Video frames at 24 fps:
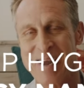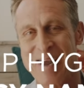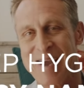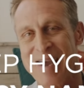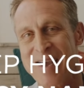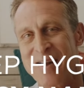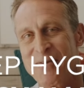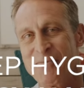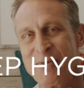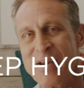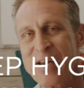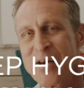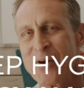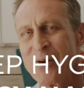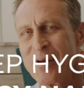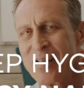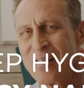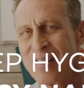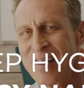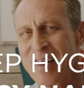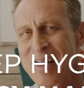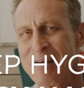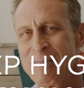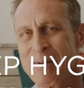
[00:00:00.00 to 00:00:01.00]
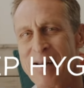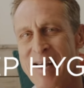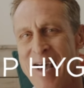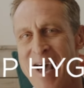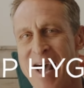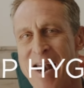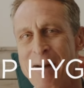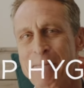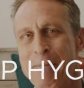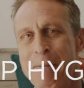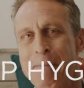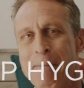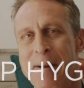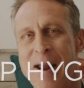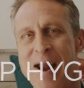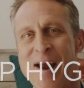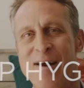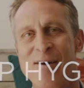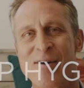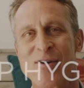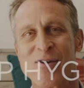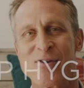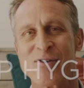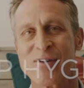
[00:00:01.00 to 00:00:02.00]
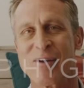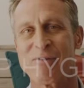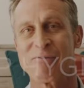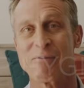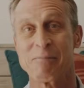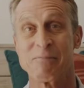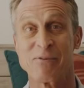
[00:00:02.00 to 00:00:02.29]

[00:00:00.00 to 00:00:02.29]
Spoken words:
And we know a lot about how to prepare yourself